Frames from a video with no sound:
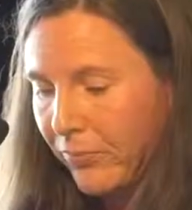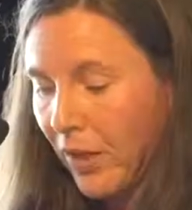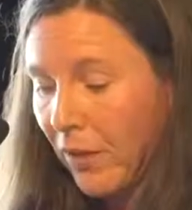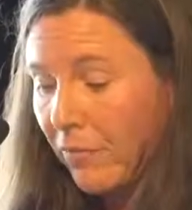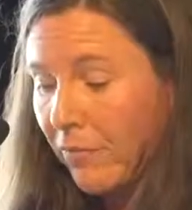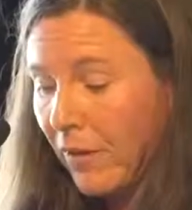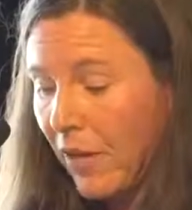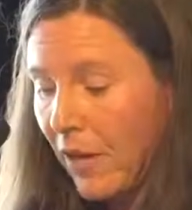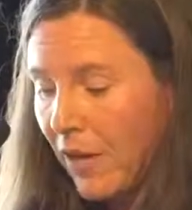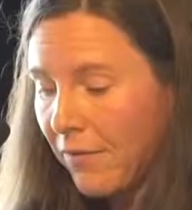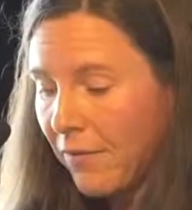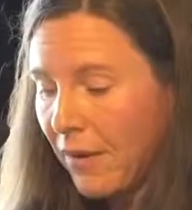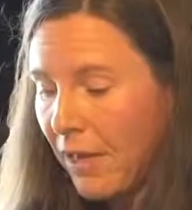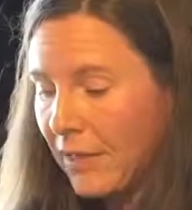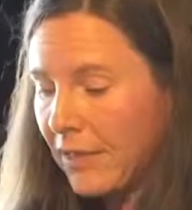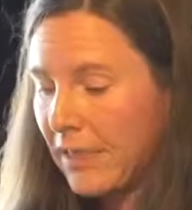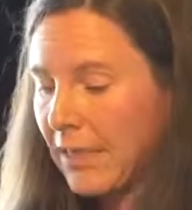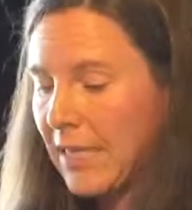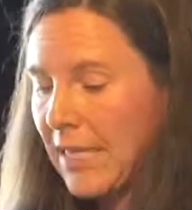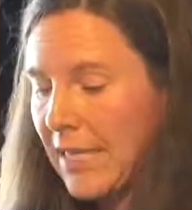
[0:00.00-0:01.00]

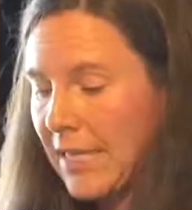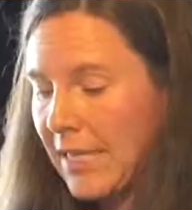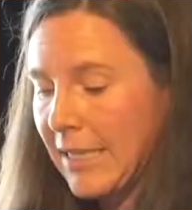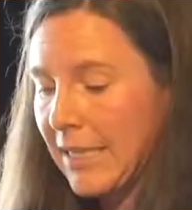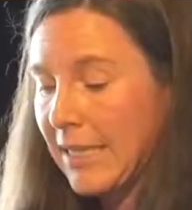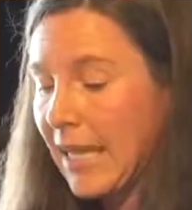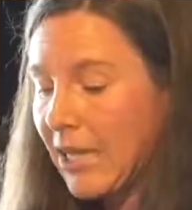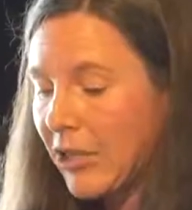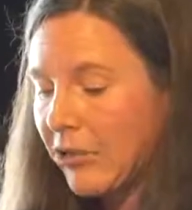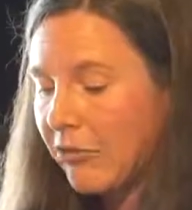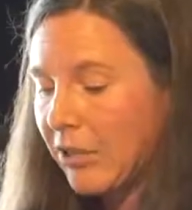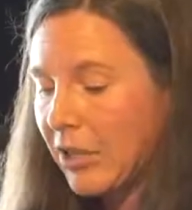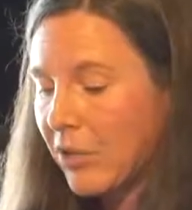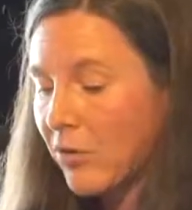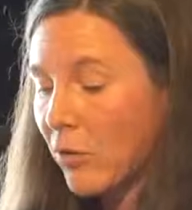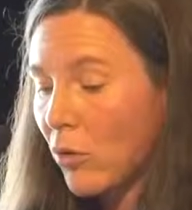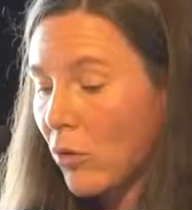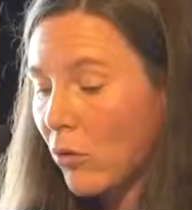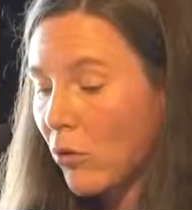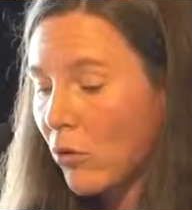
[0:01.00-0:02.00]
Firefighting is
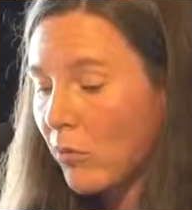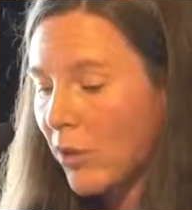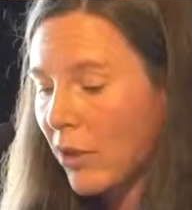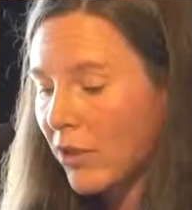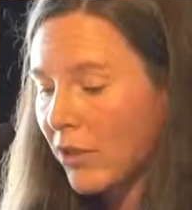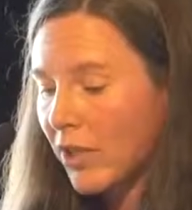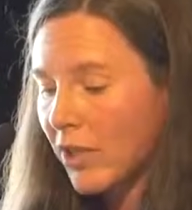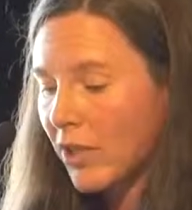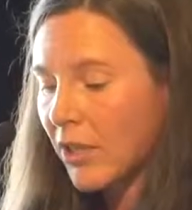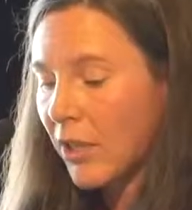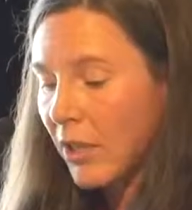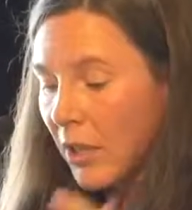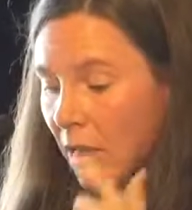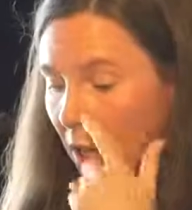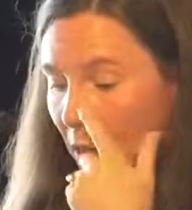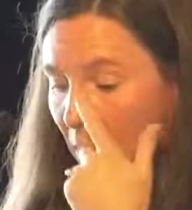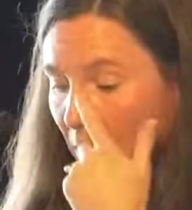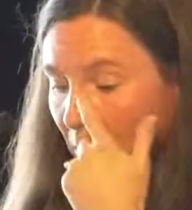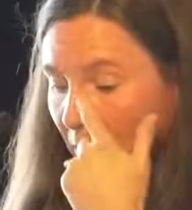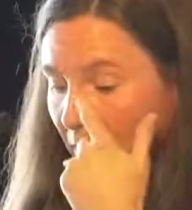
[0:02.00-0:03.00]
dangerous for all bodies,
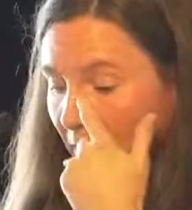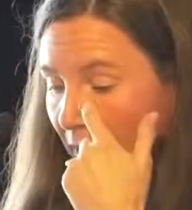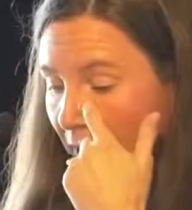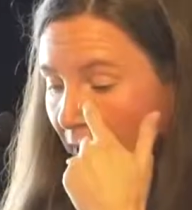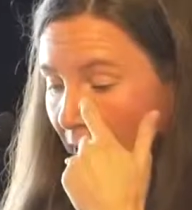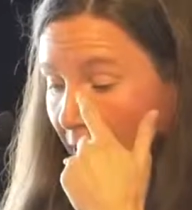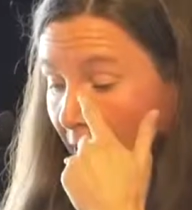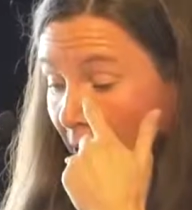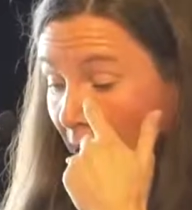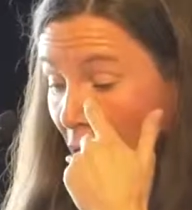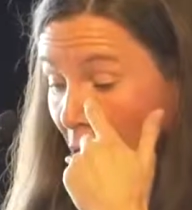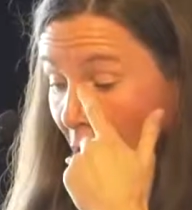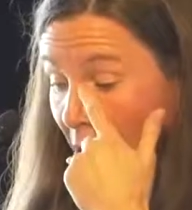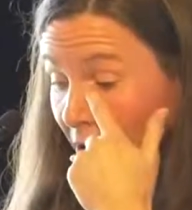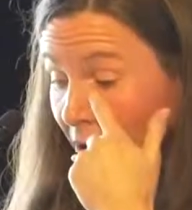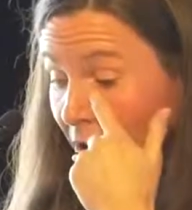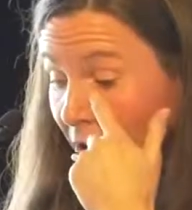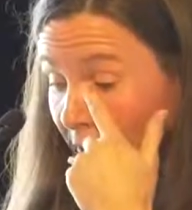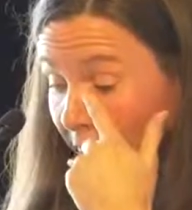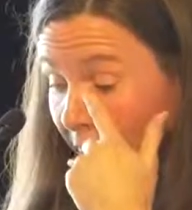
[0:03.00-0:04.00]
but there are a
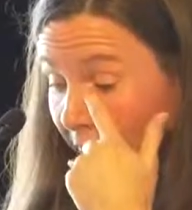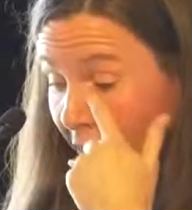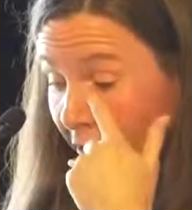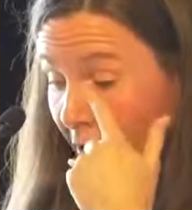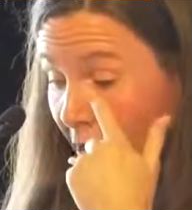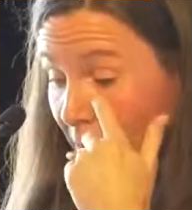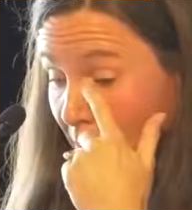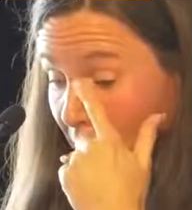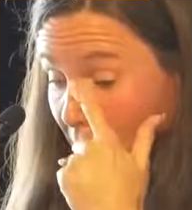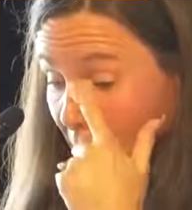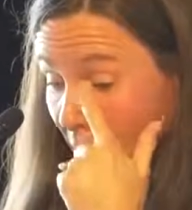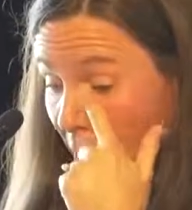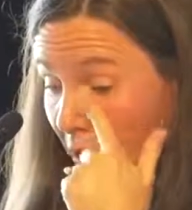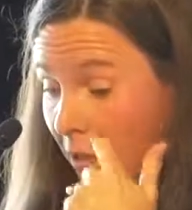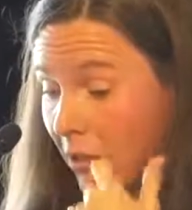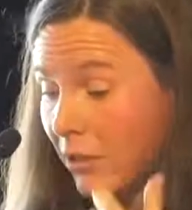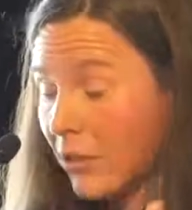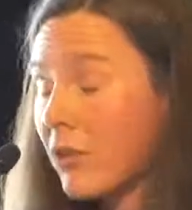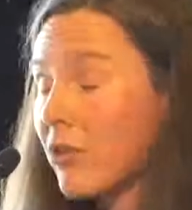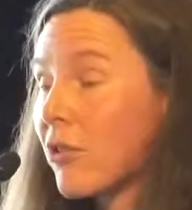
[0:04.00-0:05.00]
host of very
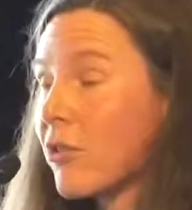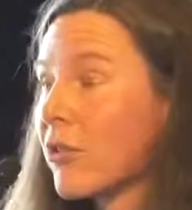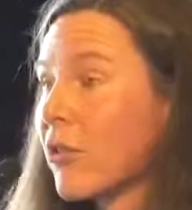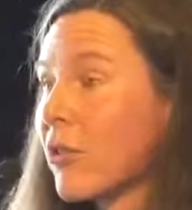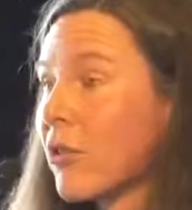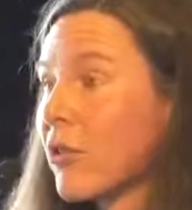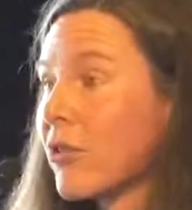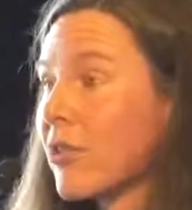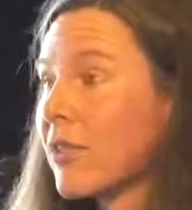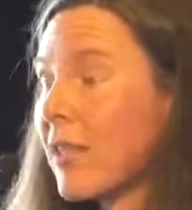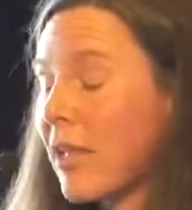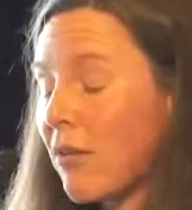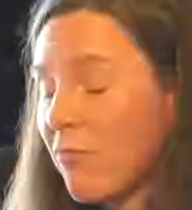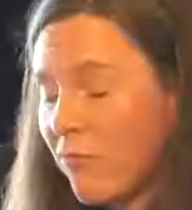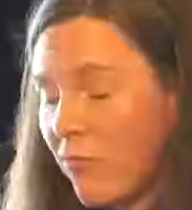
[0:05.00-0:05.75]
embodied concerns that